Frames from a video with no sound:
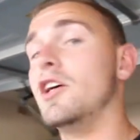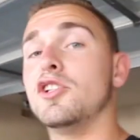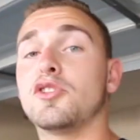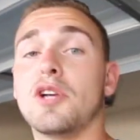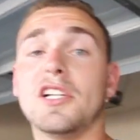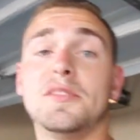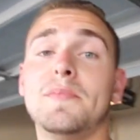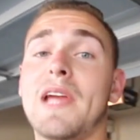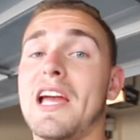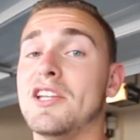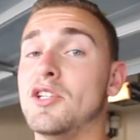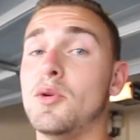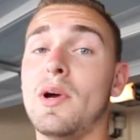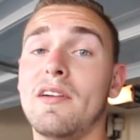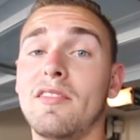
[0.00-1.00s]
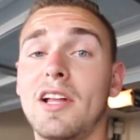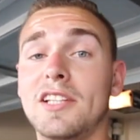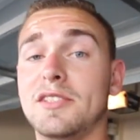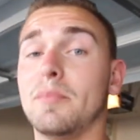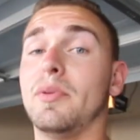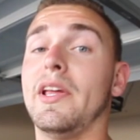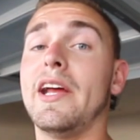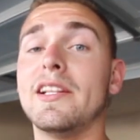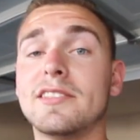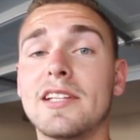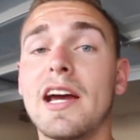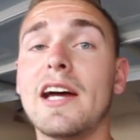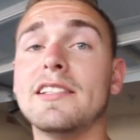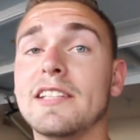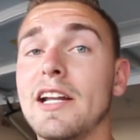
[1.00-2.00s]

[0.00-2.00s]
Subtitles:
Trust me, I do have lots of plans, guys,